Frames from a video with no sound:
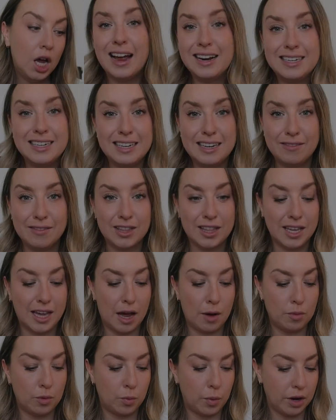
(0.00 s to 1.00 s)
I didn't even think
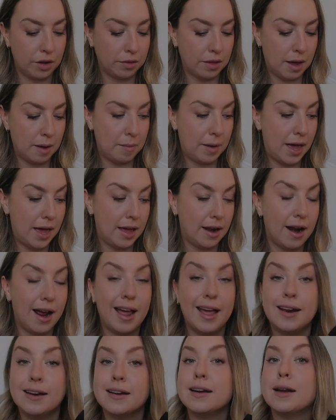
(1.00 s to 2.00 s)
I would wear them, and
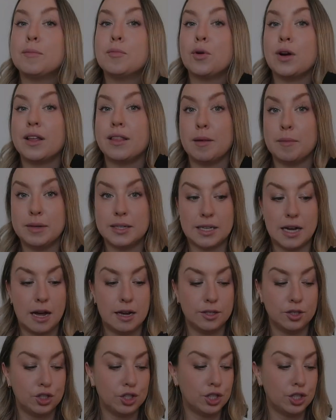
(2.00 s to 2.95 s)
I ended up wearing them a ton.